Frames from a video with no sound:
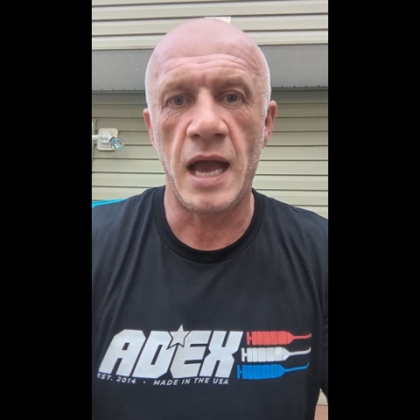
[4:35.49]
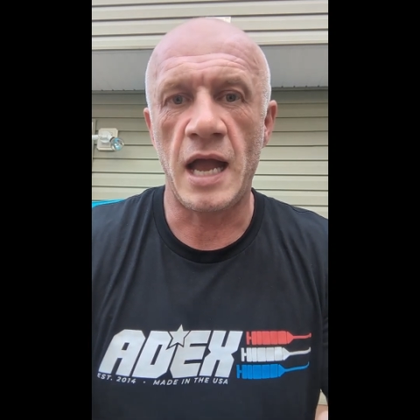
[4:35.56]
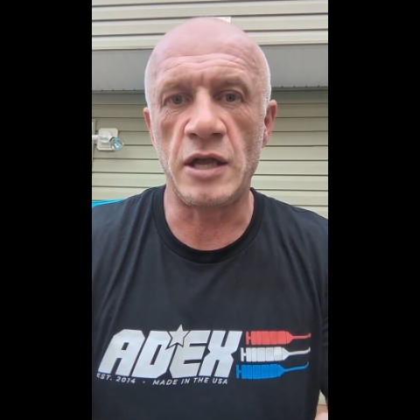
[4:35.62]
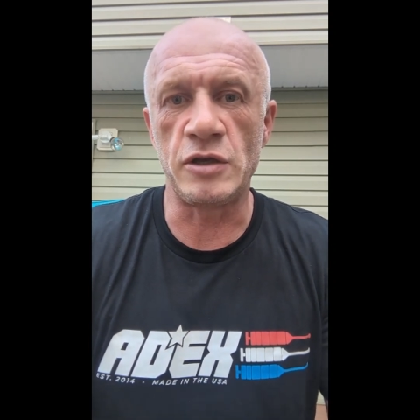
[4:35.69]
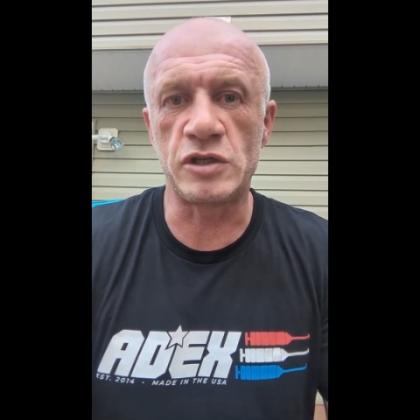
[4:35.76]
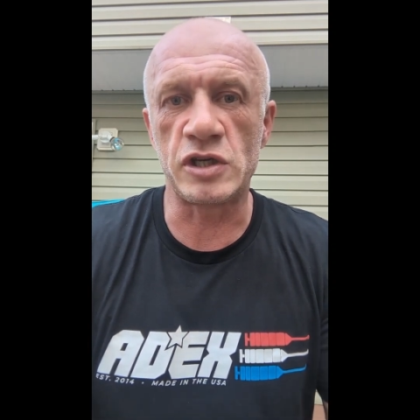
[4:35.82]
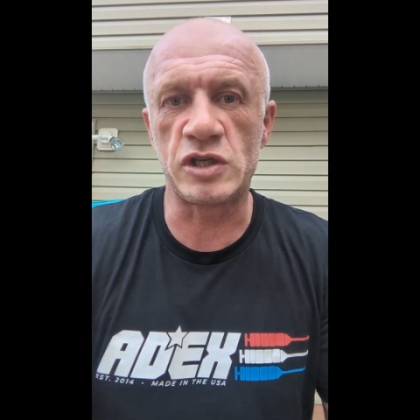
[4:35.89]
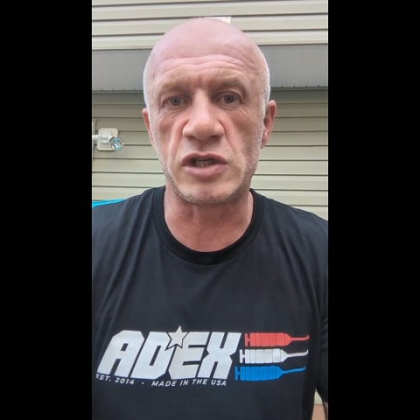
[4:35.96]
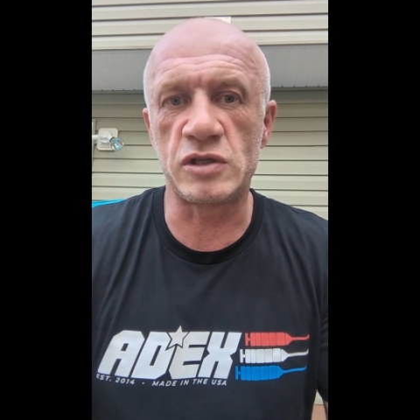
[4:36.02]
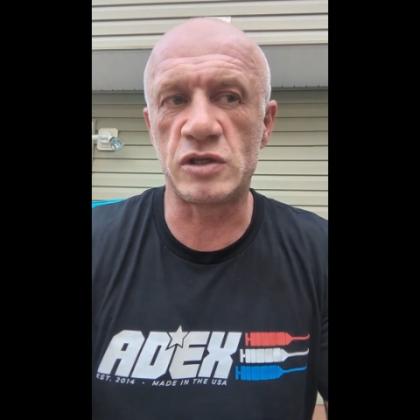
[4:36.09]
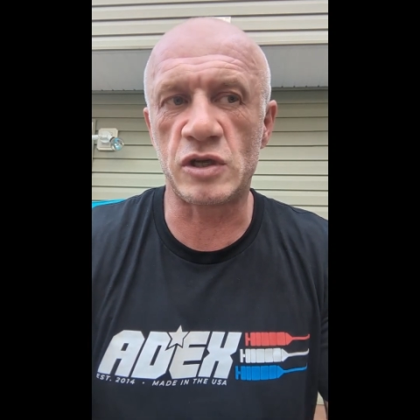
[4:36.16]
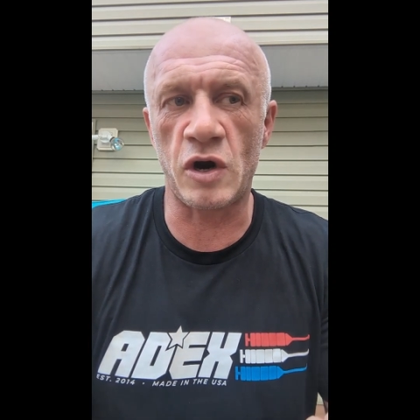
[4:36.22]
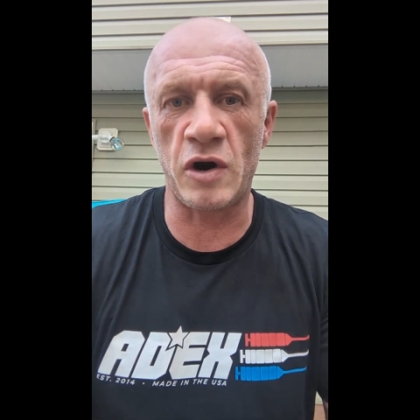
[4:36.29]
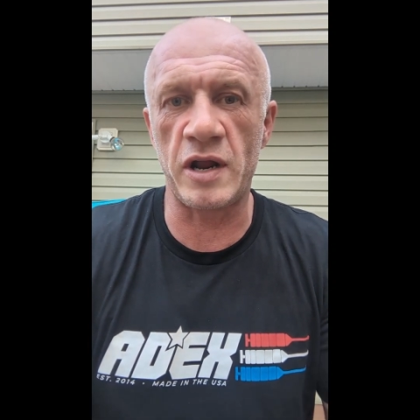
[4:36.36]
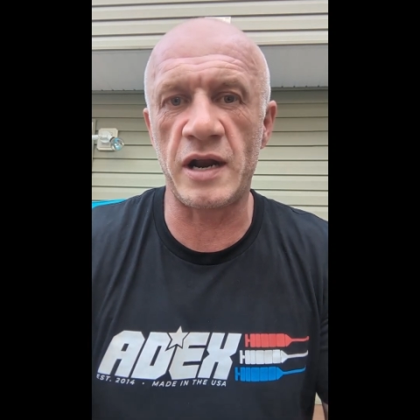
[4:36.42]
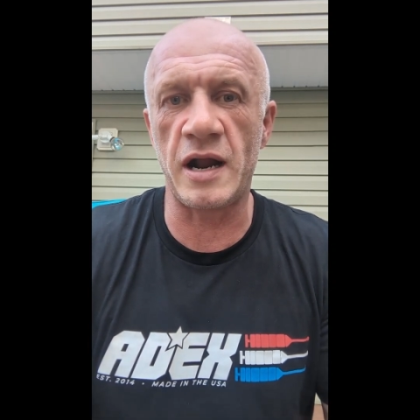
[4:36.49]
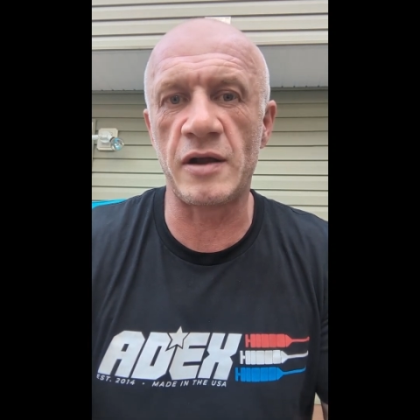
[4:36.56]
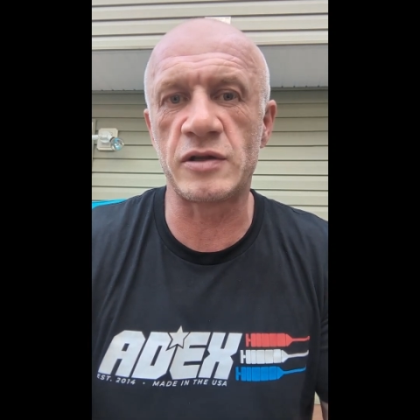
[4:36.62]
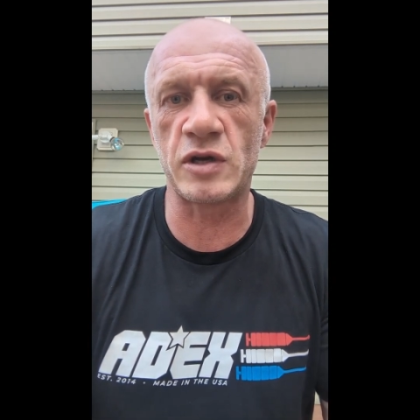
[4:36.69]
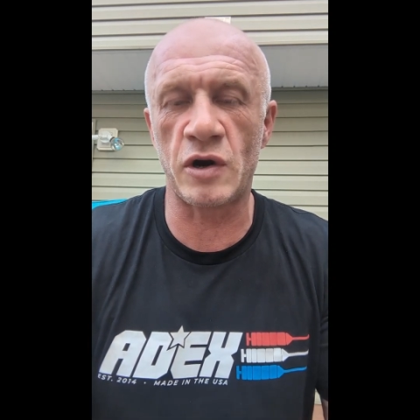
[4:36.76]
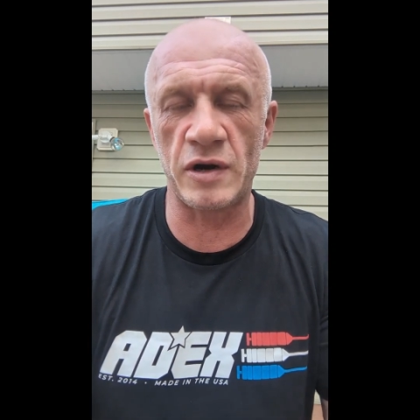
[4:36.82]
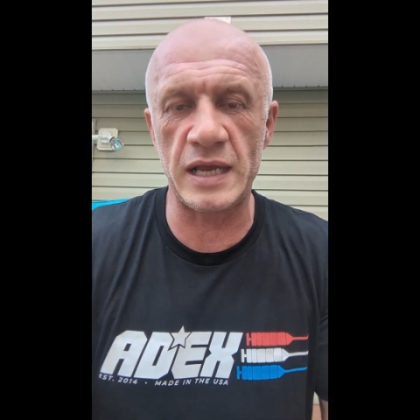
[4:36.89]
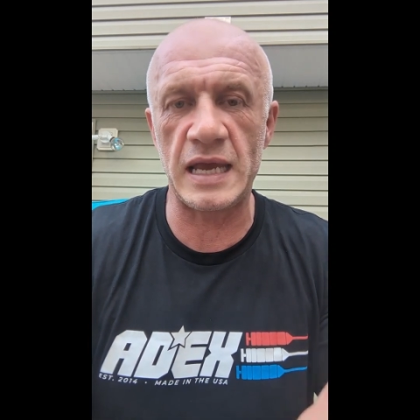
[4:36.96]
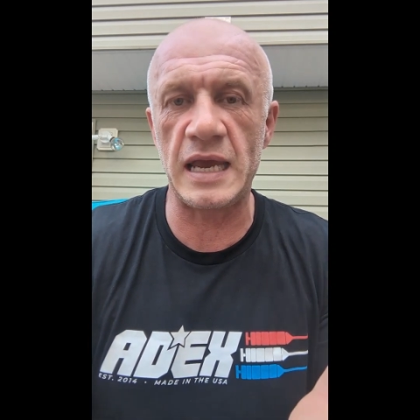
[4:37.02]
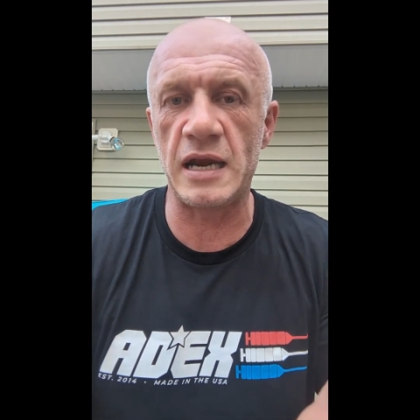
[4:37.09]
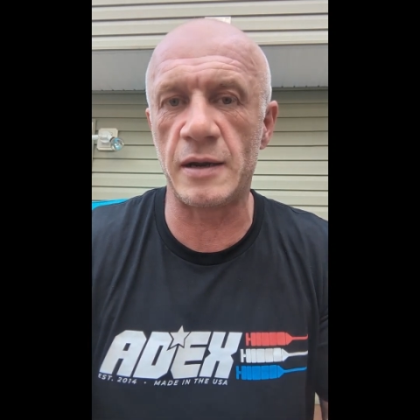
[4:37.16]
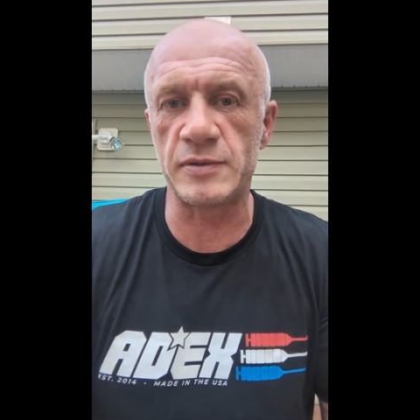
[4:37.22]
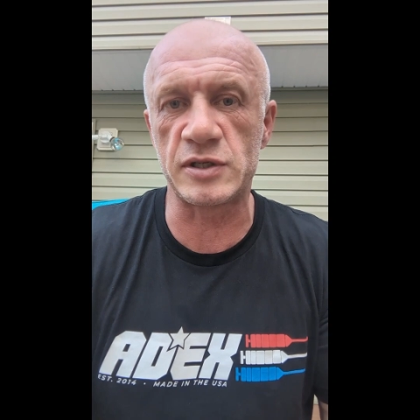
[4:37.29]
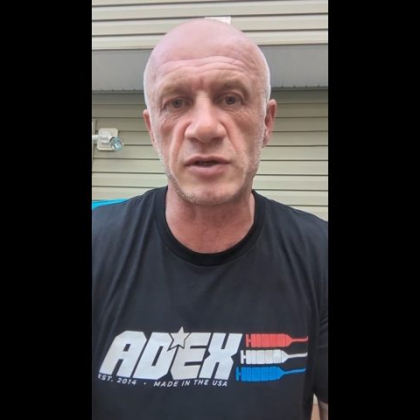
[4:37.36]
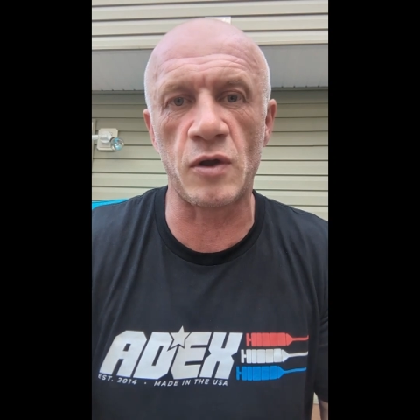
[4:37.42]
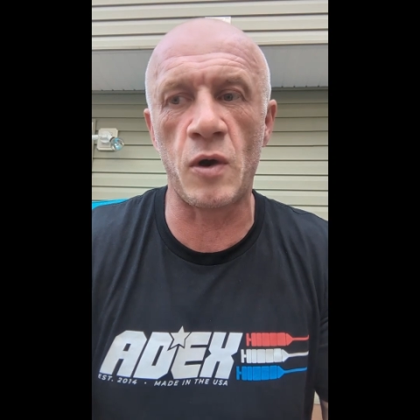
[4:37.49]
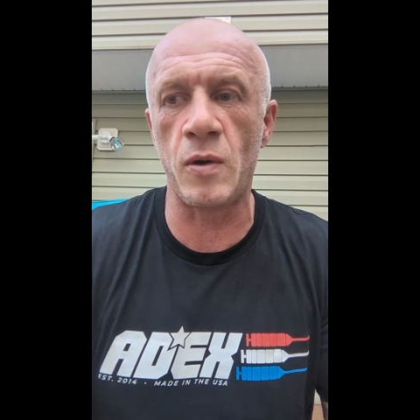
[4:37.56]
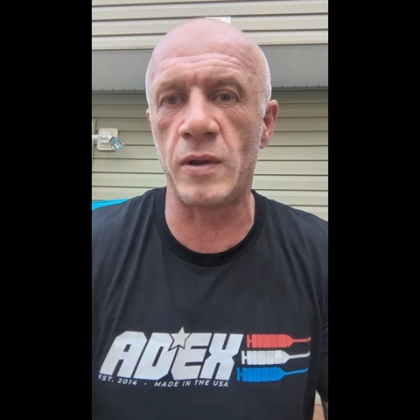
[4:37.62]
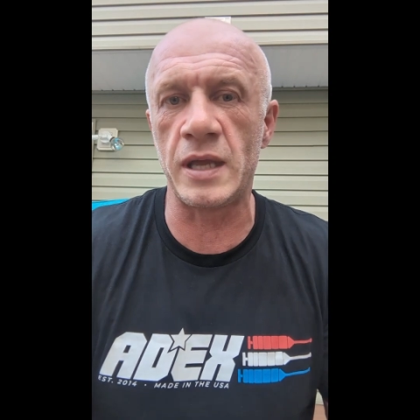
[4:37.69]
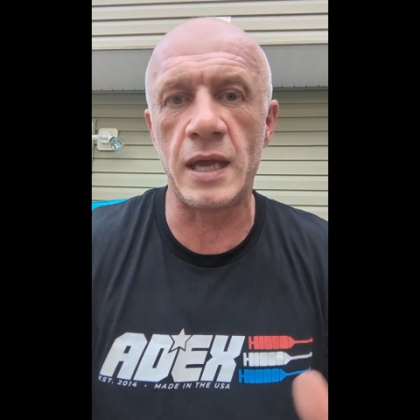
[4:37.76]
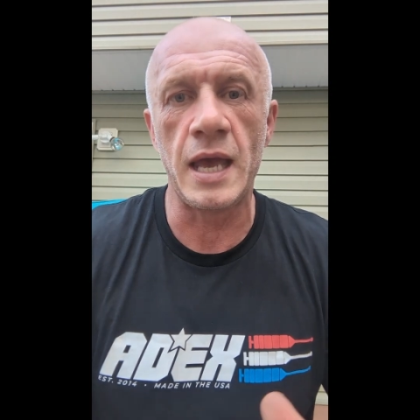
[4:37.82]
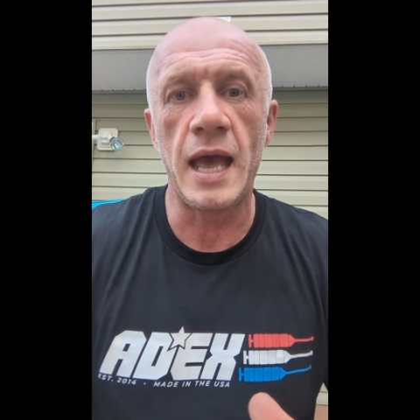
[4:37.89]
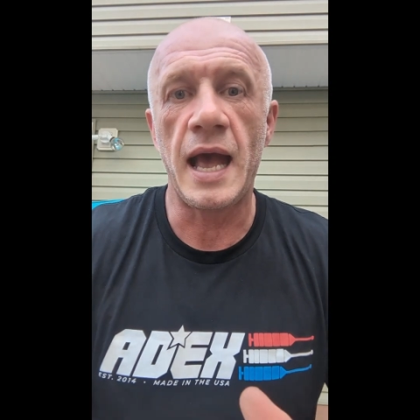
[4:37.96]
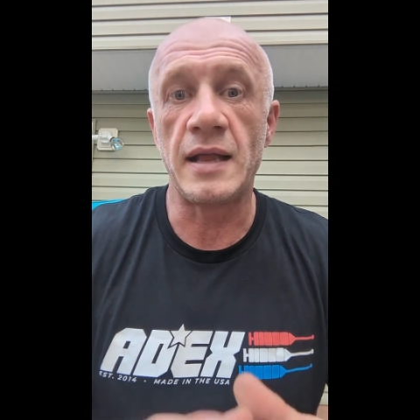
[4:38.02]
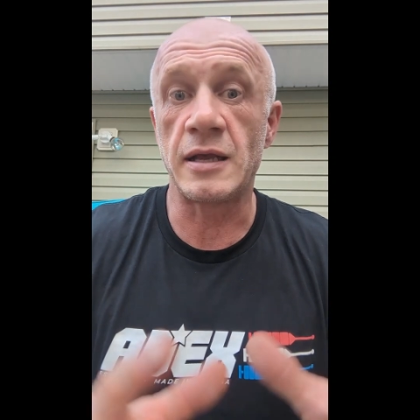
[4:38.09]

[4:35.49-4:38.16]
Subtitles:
and you just turn it up, turn the heat up slowly.